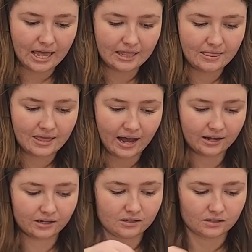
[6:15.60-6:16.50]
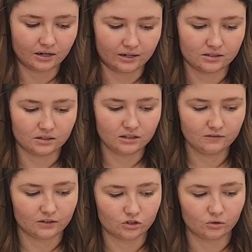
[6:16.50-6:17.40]
And then that is nice and
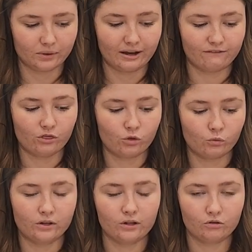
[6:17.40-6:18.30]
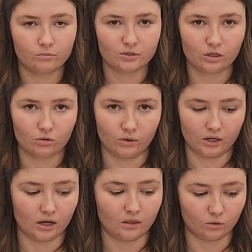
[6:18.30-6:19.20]
even. So we have 3 groups of
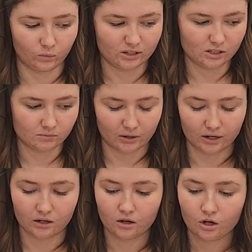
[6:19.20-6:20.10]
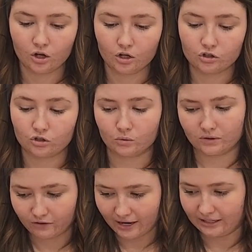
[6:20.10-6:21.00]
3 in the 1 spot. So
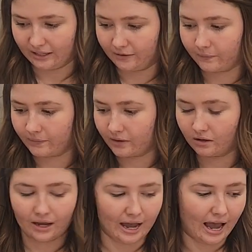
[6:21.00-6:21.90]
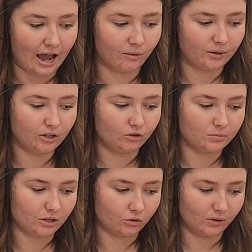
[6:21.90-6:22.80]
dividing, how many
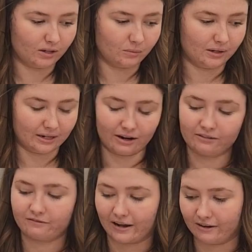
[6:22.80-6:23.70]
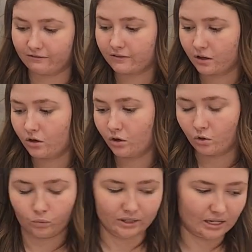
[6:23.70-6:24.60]
groups of 3 can we get out of 5?
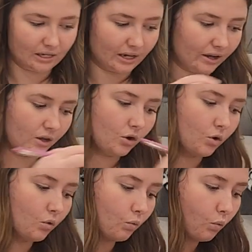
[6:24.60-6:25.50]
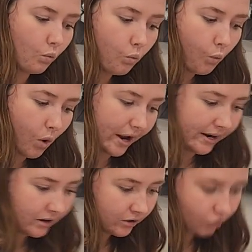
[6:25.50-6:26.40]
We can get
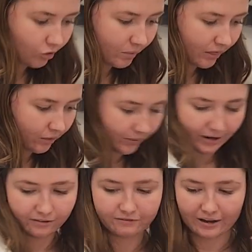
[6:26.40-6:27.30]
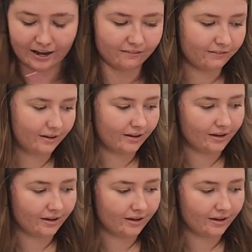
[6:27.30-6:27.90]
1 group of 3 out of 5.